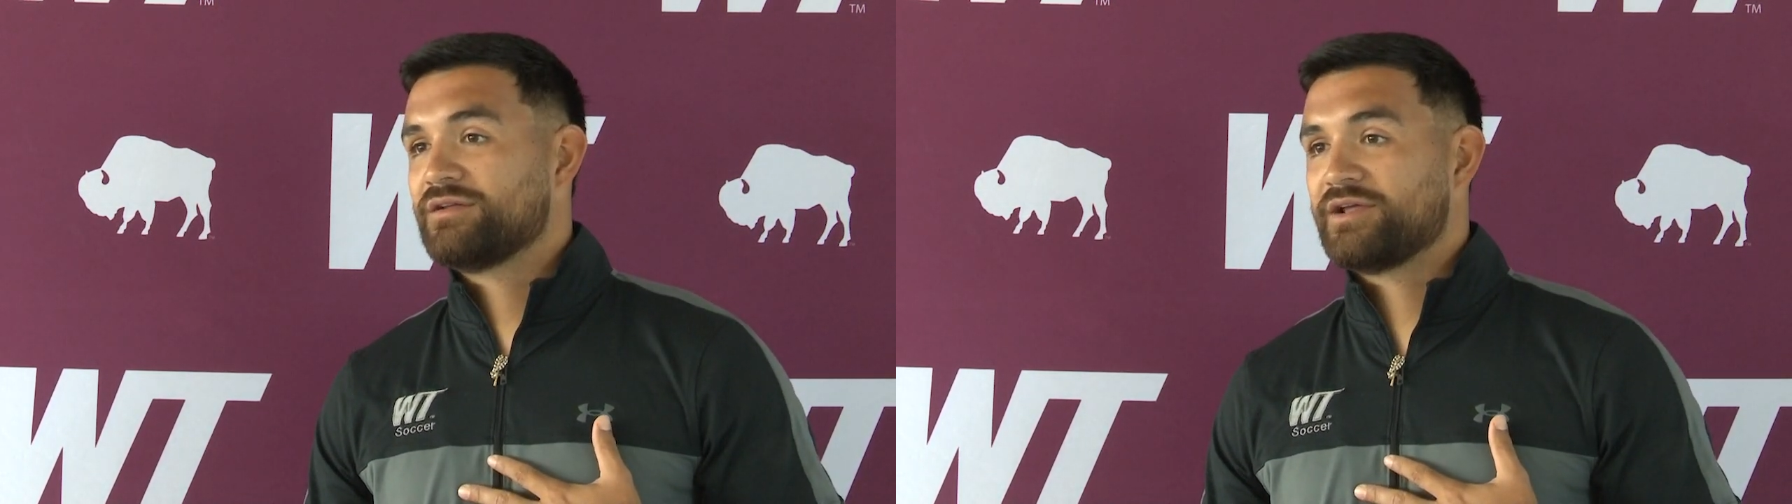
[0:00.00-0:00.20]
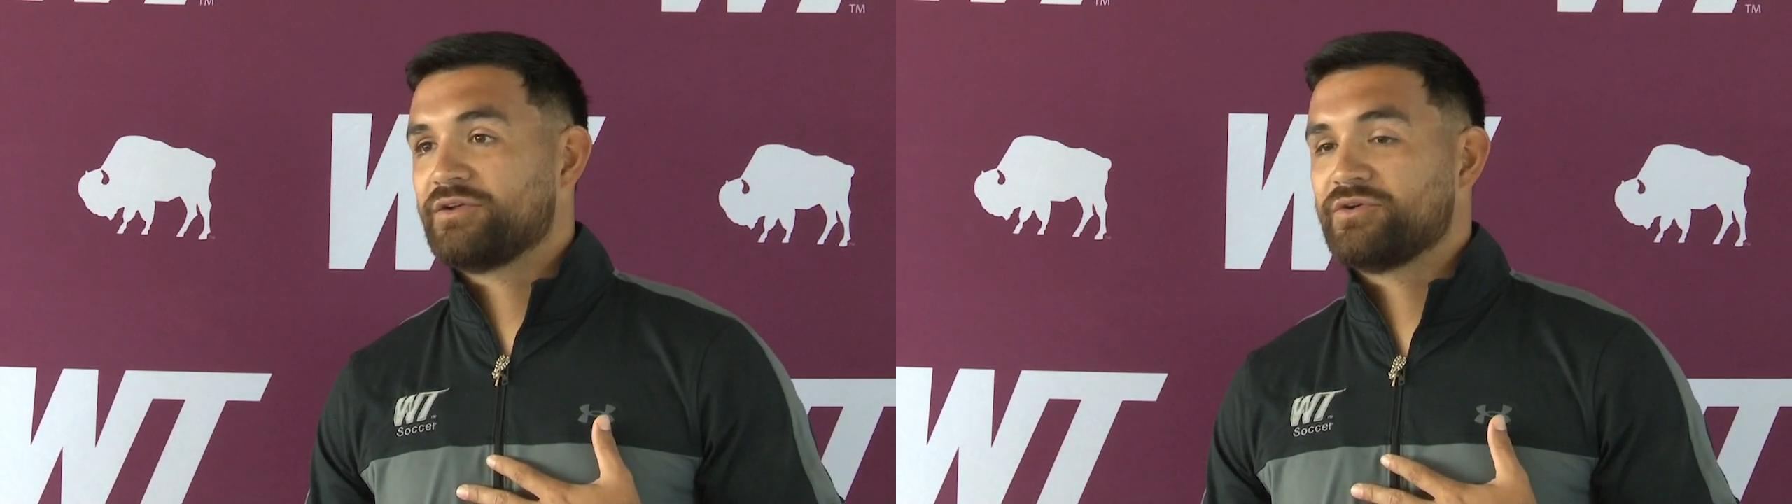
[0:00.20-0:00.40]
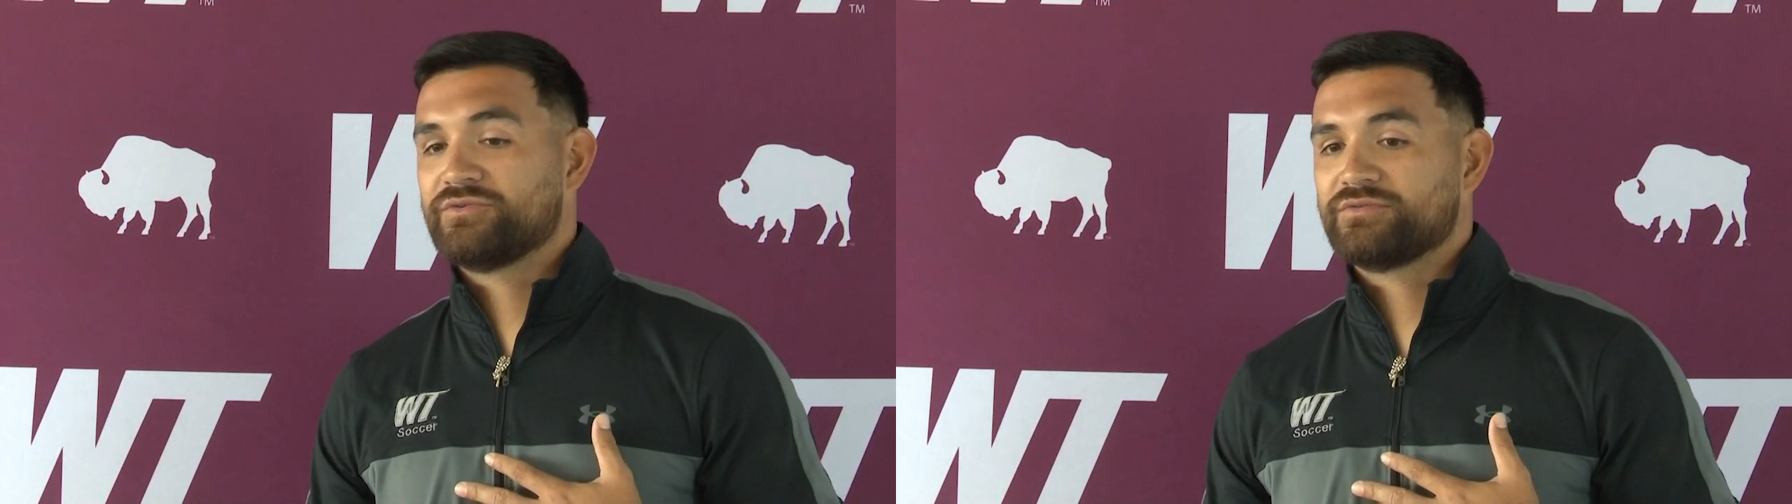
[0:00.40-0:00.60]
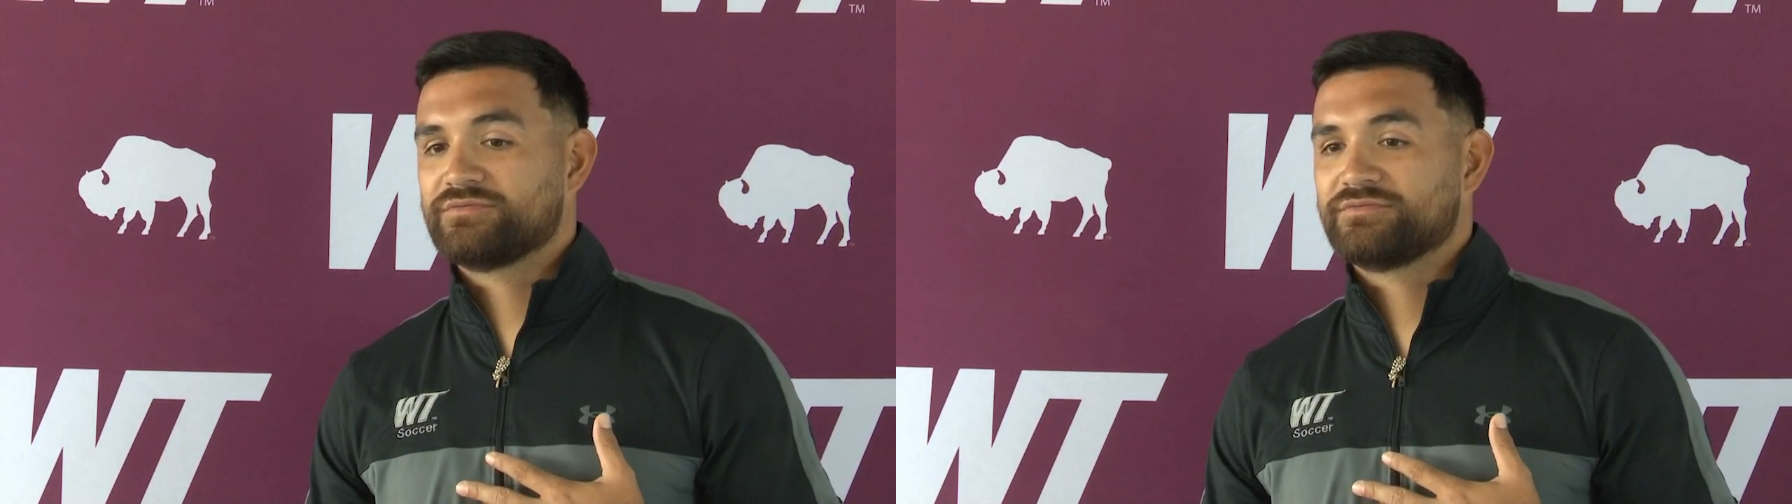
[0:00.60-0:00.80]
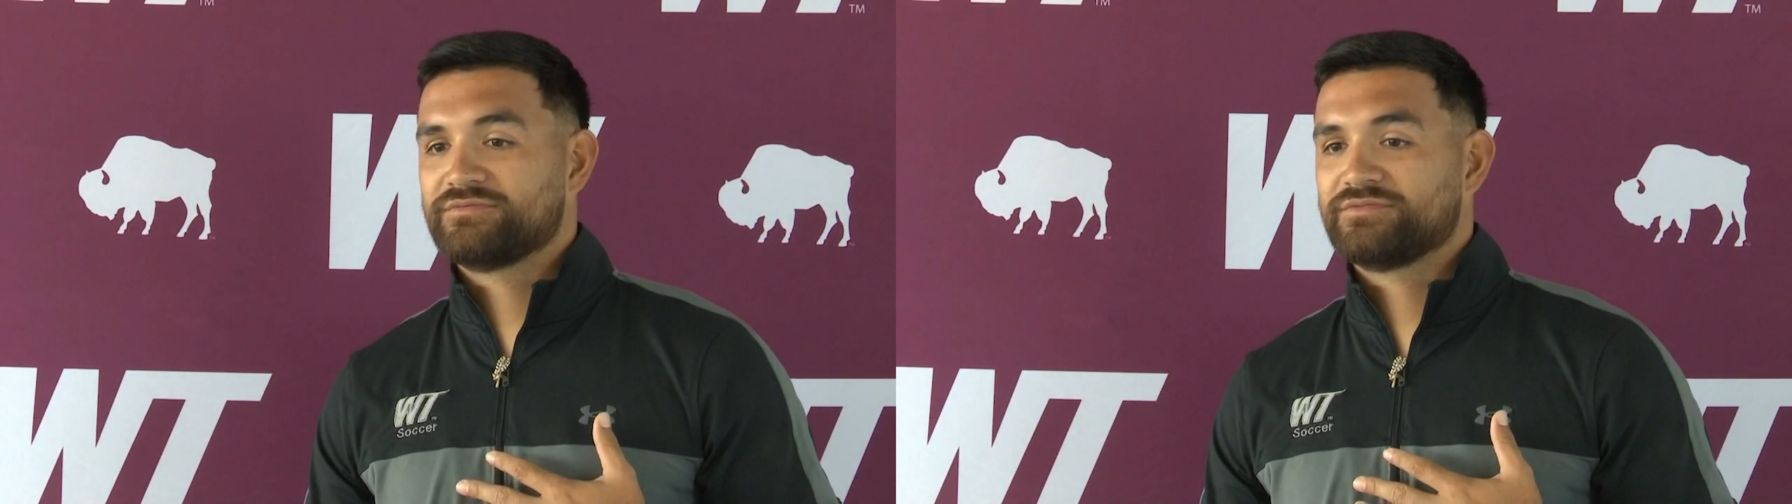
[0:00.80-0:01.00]
I know
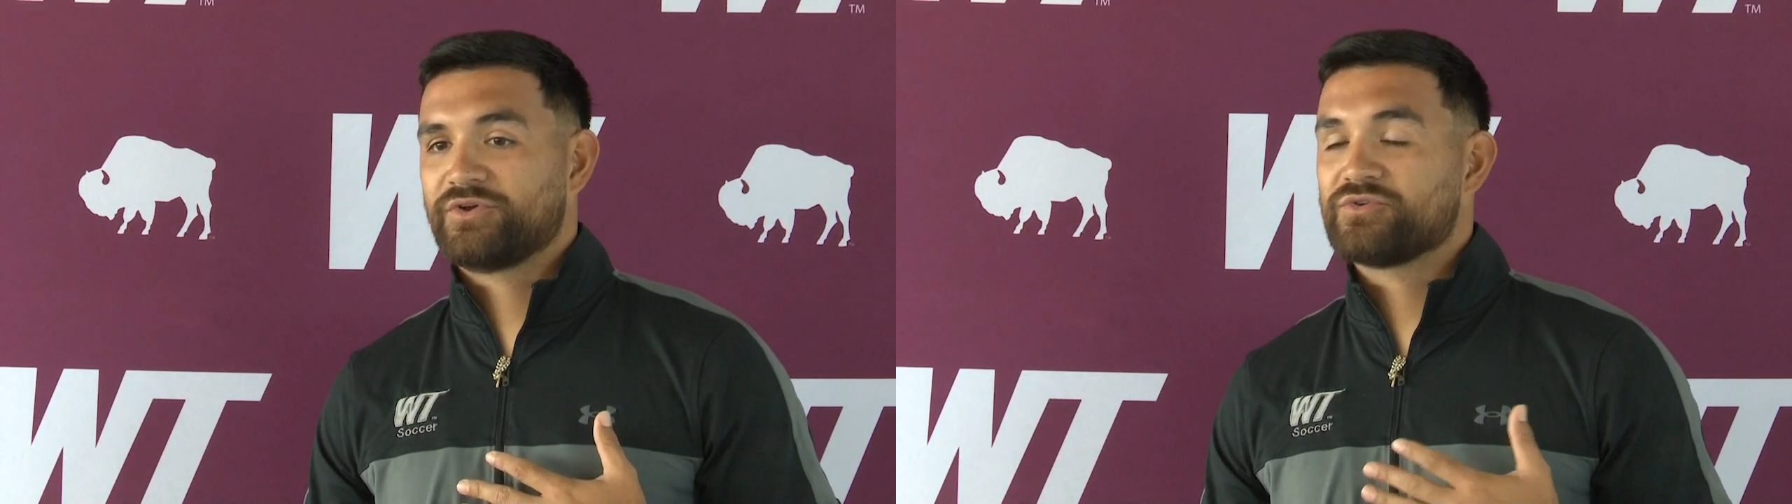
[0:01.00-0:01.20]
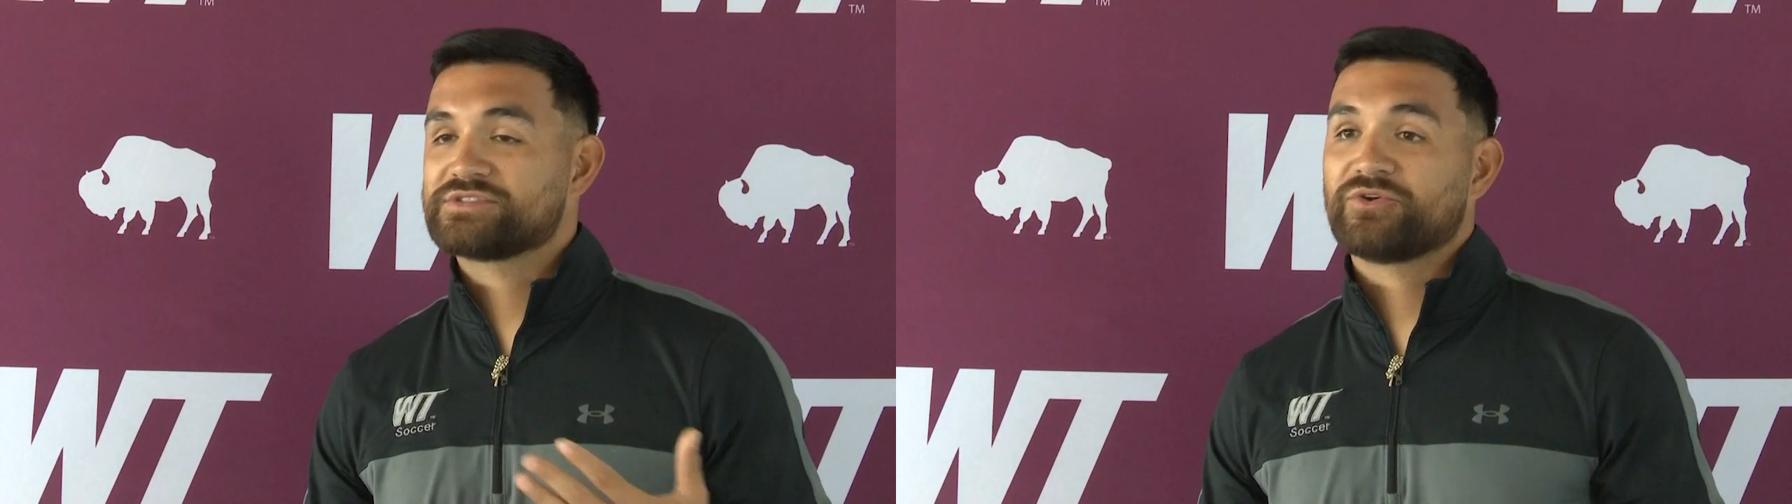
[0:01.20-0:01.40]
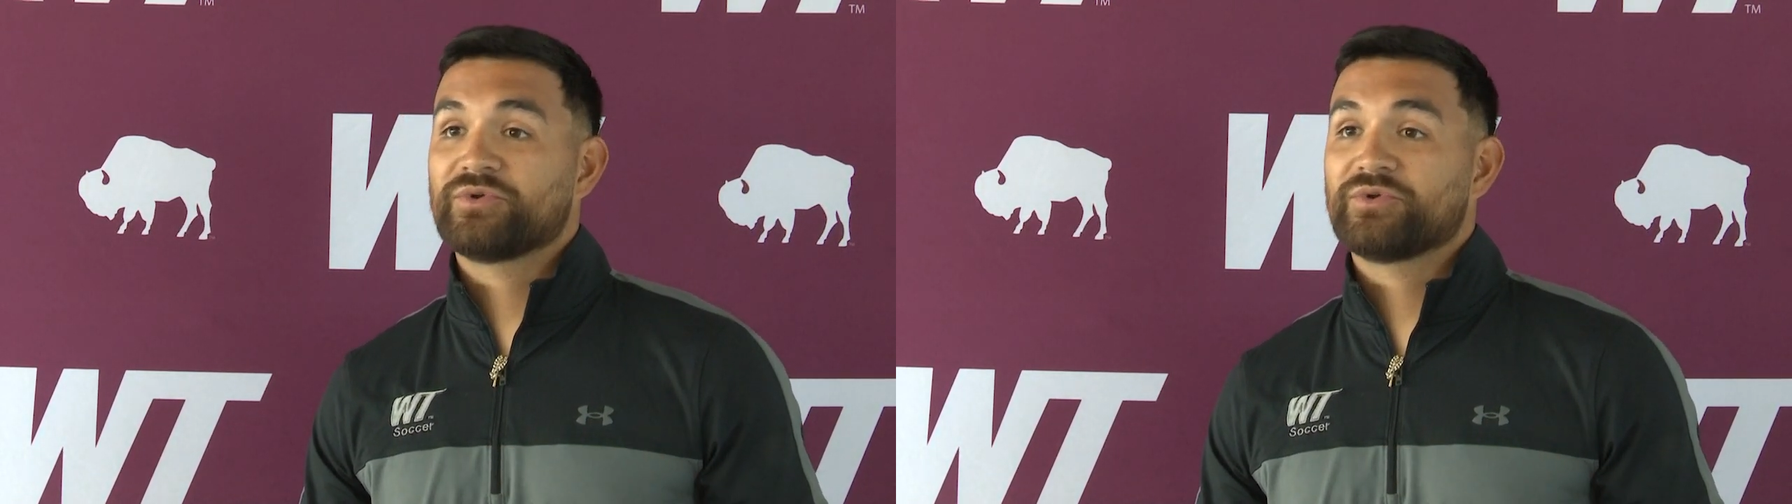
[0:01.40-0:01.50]
the girls that are